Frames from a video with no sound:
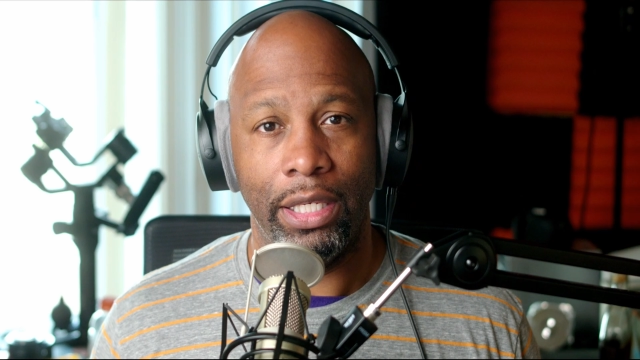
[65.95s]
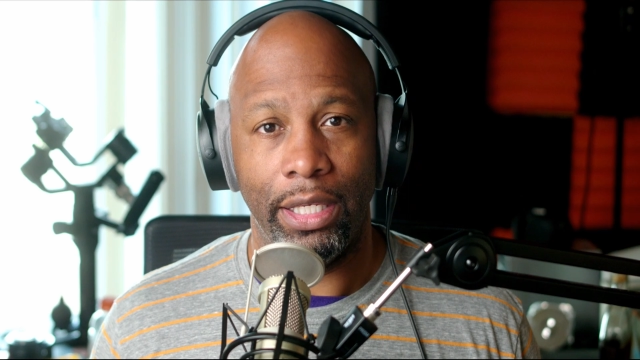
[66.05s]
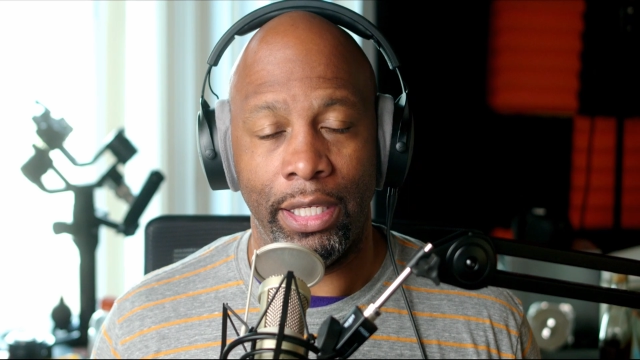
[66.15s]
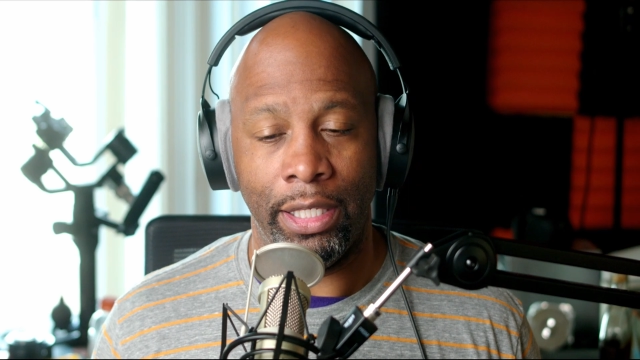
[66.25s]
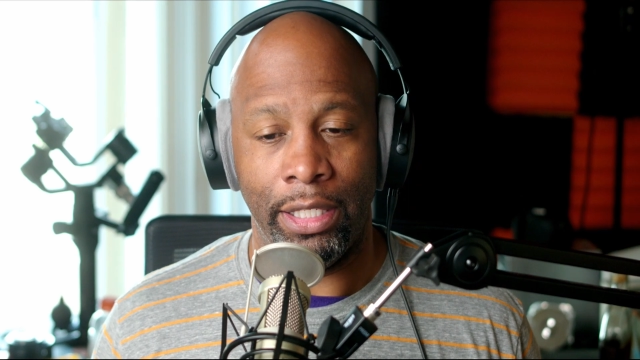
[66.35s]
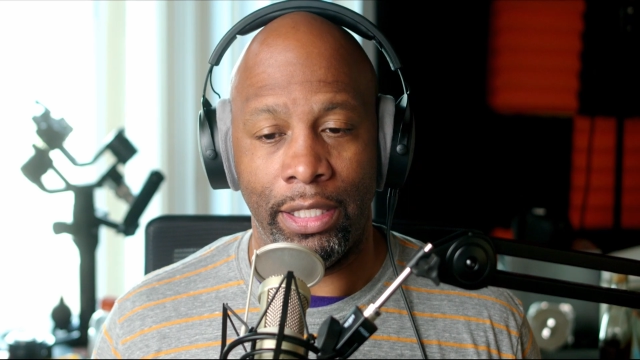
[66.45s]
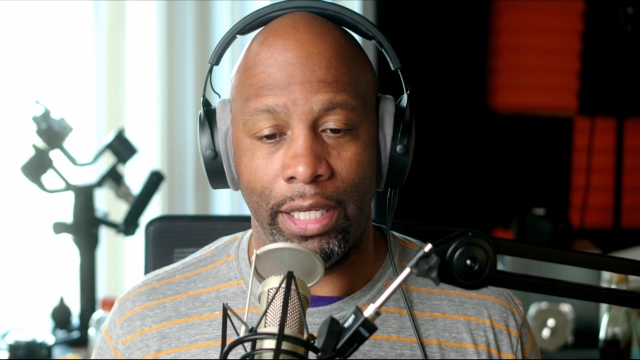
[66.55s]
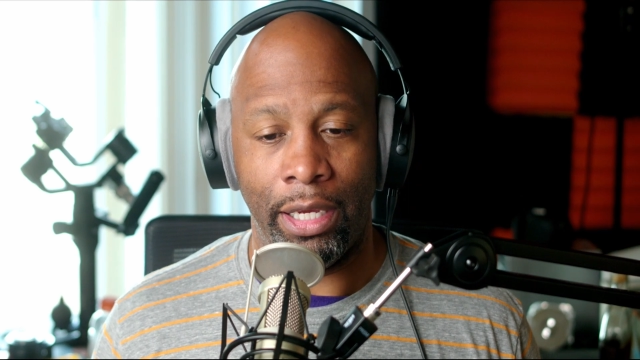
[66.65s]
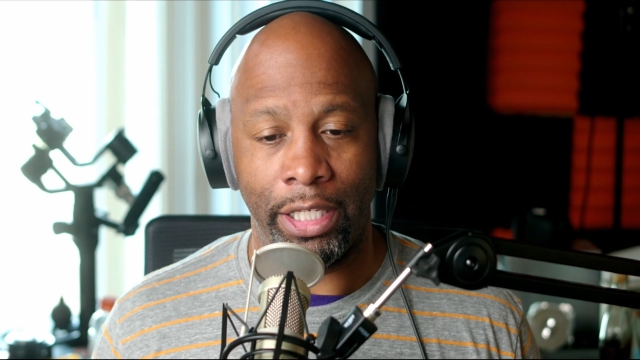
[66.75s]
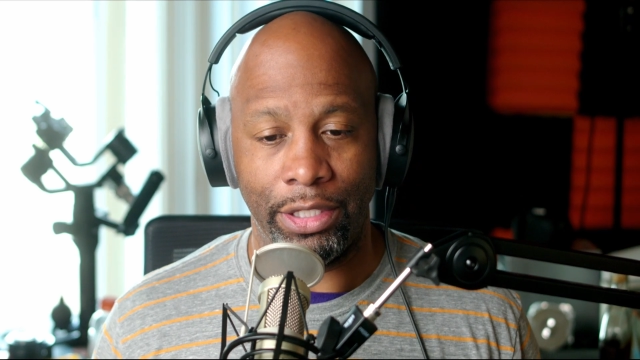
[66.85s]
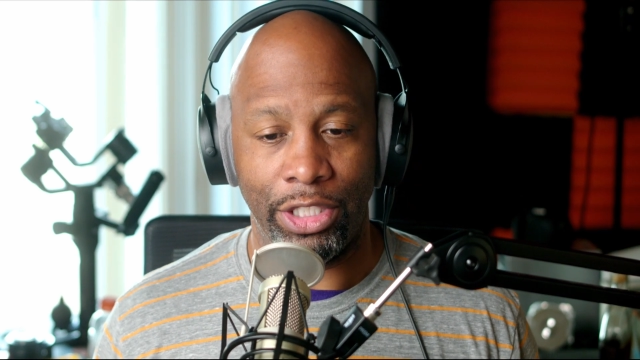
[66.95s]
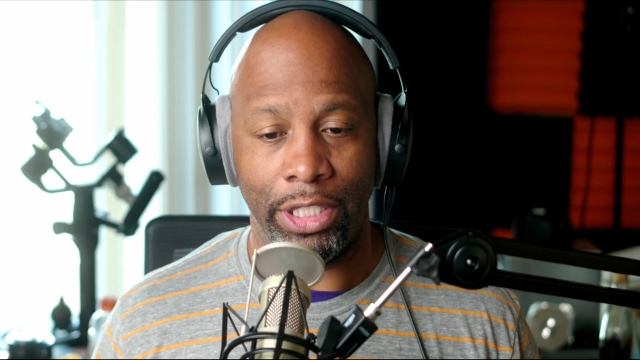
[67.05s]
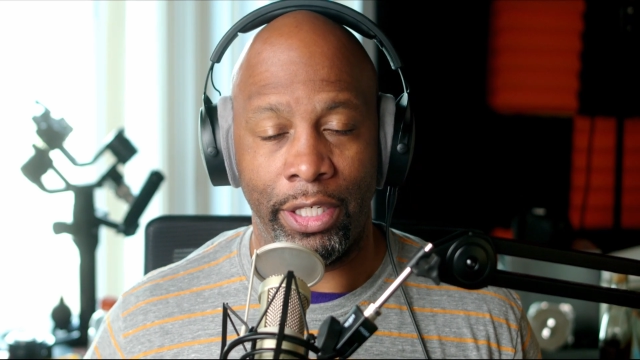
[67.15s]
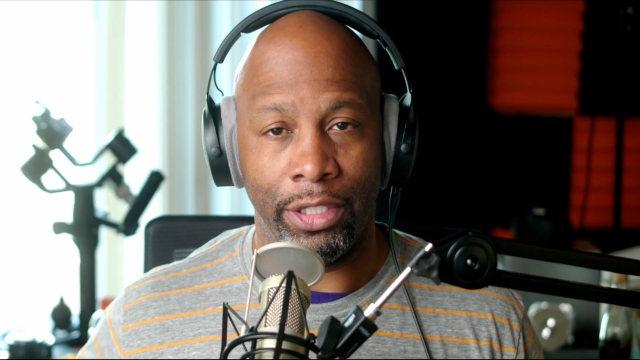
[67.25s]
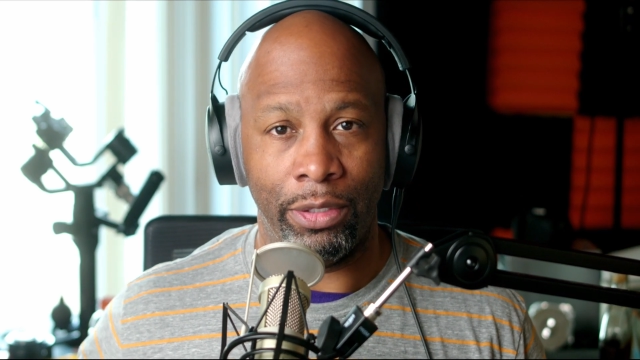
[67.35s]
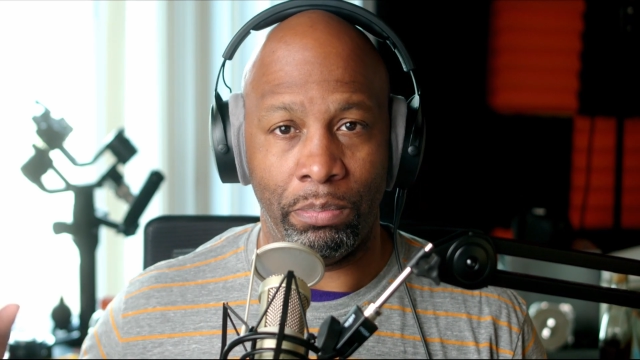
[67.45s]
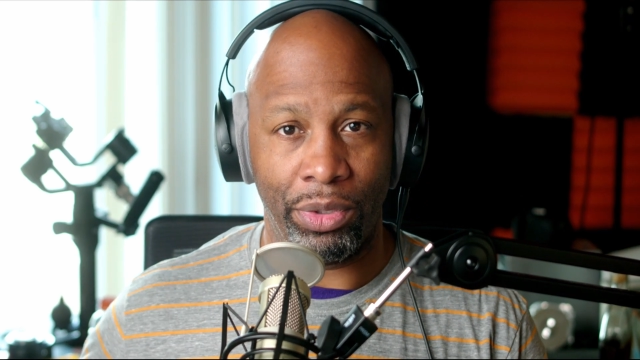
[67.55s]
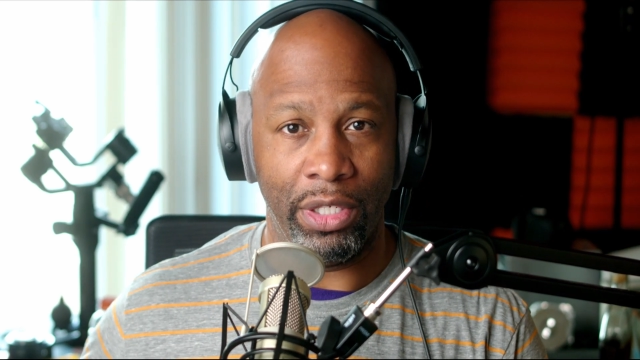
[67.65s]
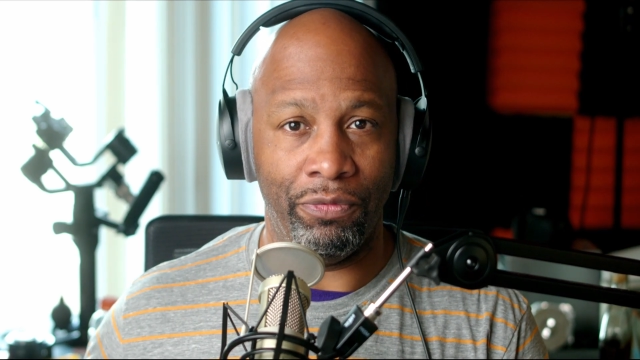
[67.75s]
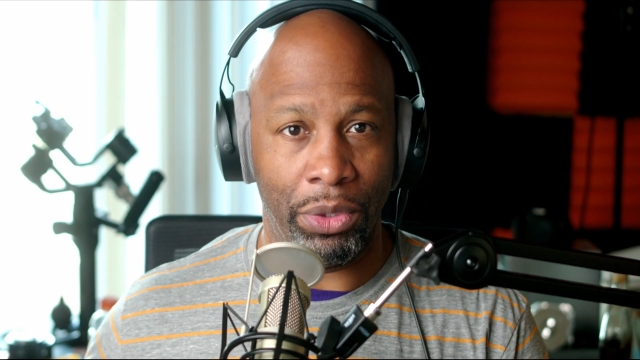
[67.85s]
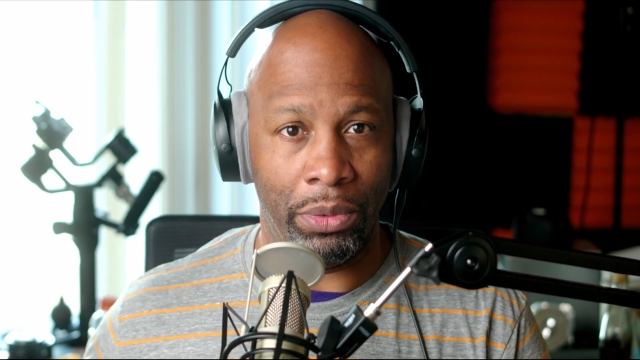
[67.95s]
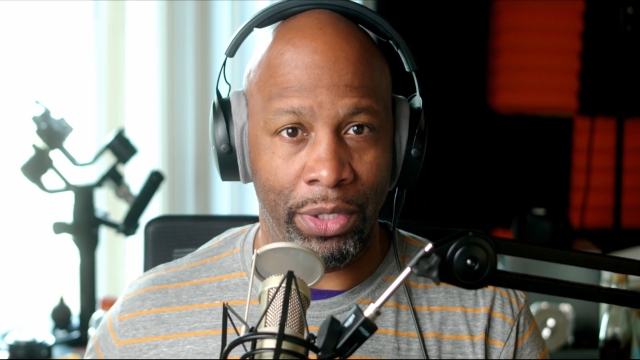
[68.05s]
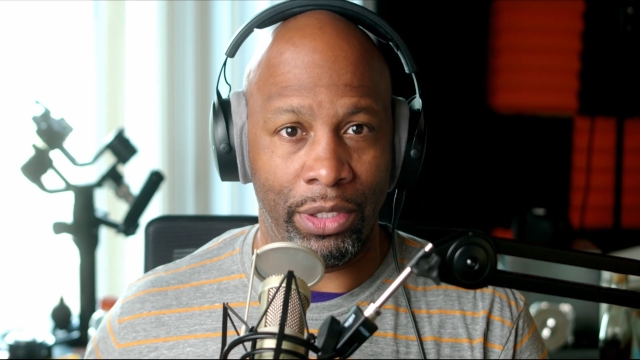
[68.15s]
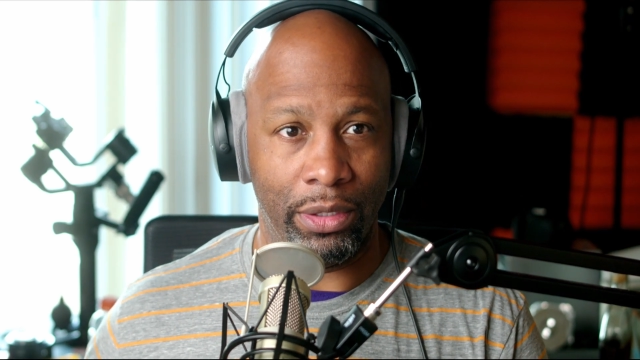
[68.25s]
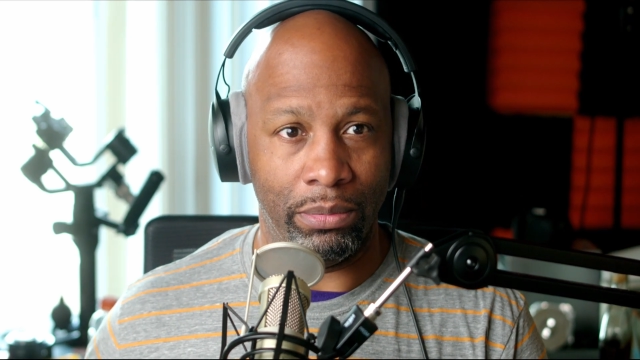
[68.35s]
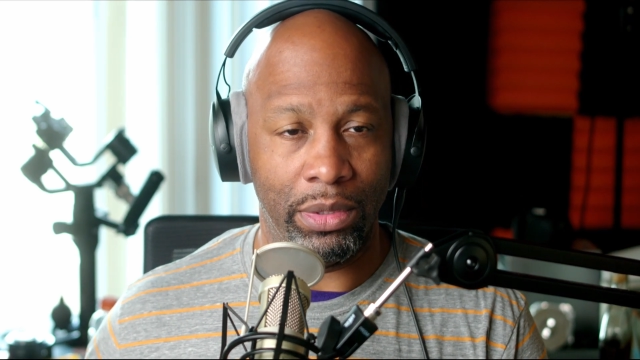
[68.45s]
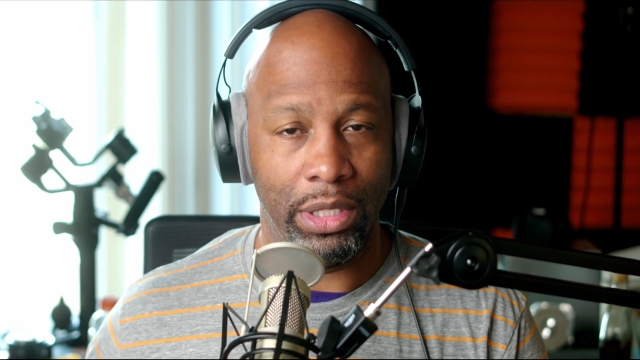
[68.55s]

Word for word: and I could share the preview with them